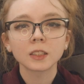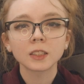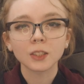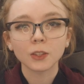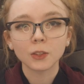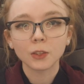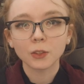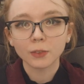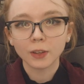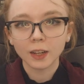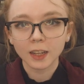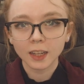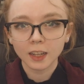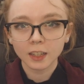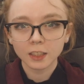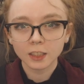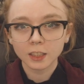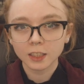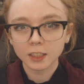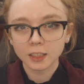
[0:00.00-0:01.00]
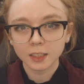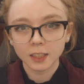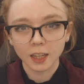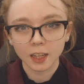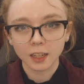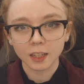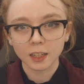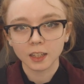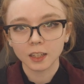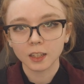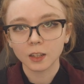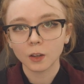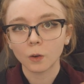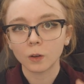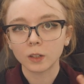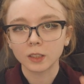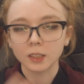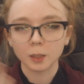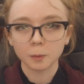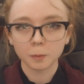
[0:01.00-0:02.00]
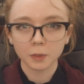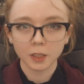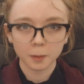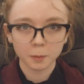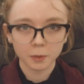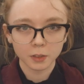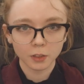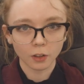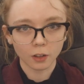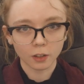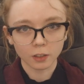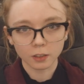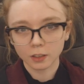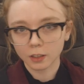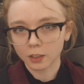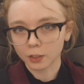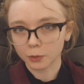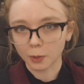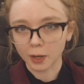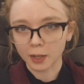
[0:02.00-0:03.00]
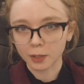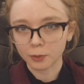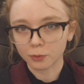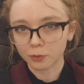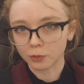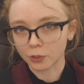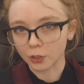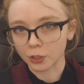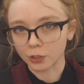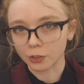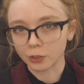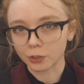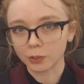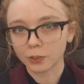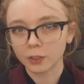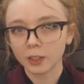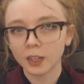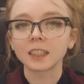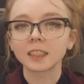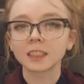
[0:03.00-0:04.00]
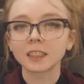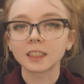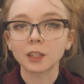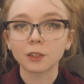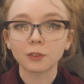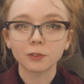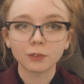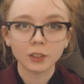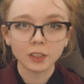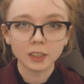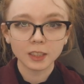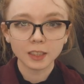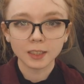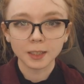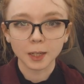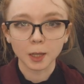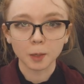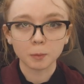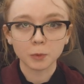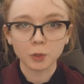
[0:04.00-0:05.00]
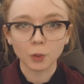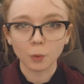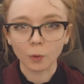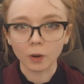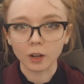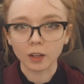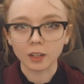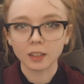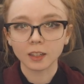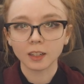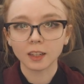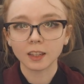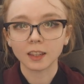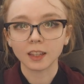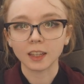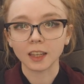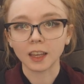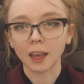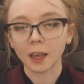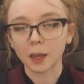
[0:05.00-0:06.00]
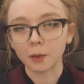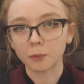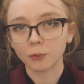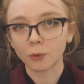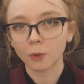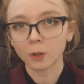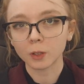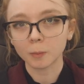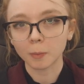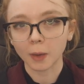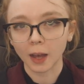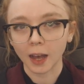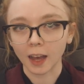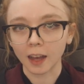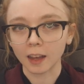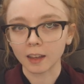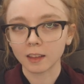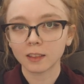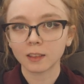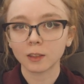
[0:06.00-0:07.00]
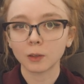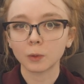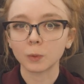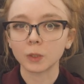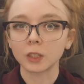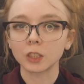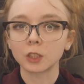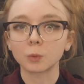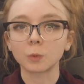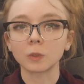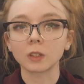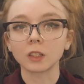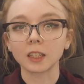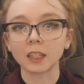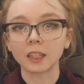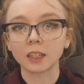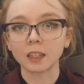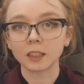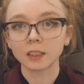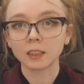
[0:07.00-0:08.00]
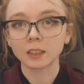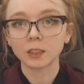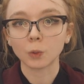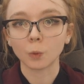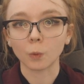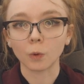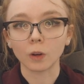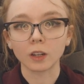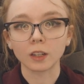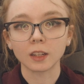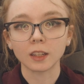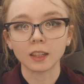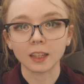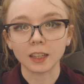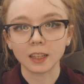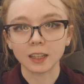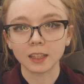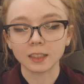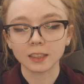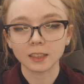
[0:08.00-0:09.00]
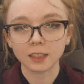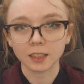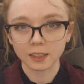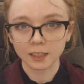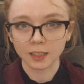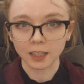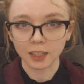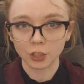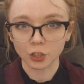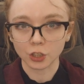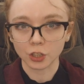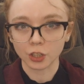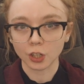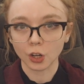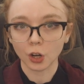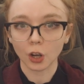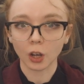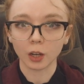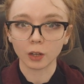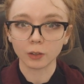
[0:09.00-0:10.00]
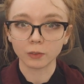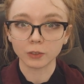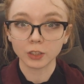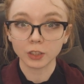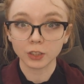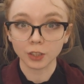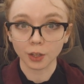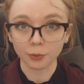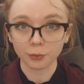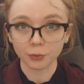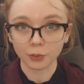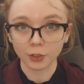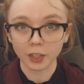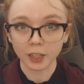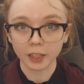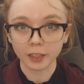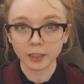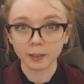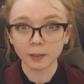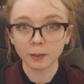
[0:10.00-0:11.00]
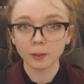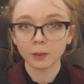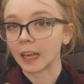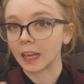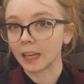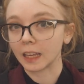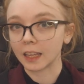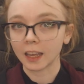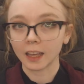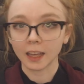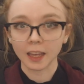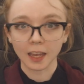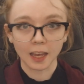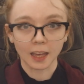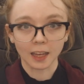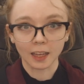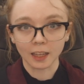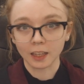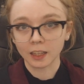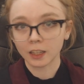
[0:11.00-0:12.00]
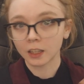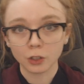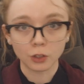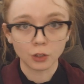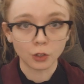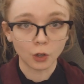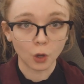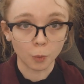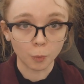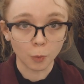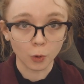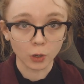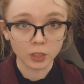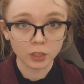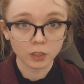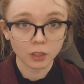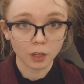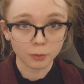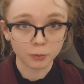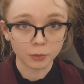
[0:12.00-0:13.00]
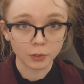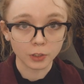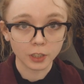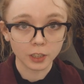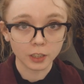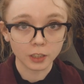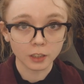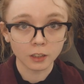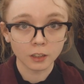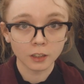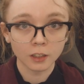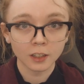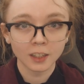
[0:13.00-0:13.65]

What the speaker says: So the right understanding, or sometimes called the right view, is the first step toward the Eightfold Path, which will lead us toward the cessation of suffering, aka no more suffering.